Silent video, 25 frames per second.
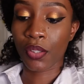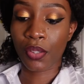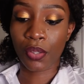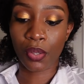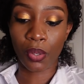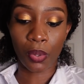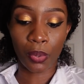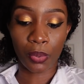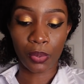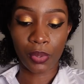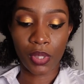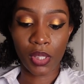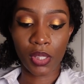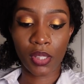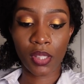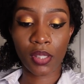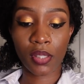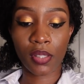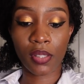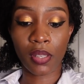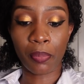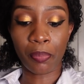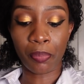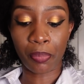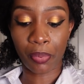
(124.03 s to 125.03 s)
so this
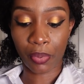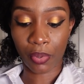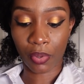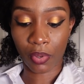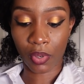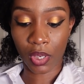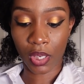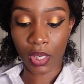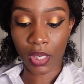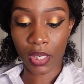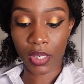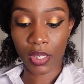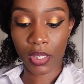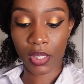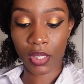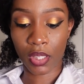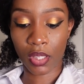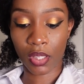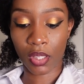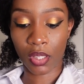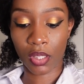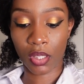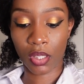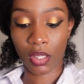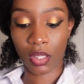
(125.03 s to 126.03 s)
is the brand
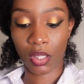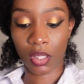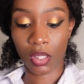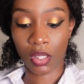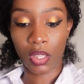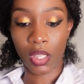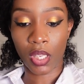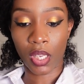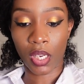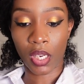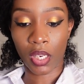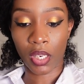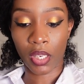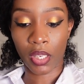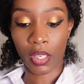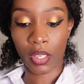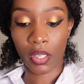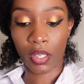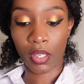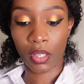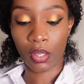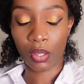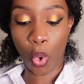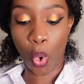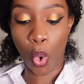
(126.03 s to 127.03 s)
that
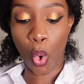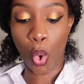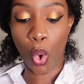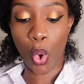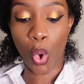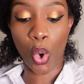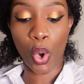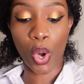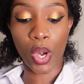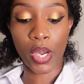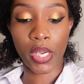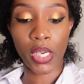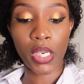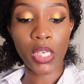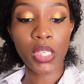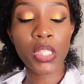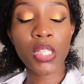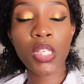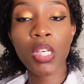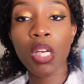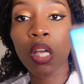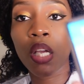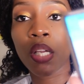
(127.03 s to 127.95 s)
i ordered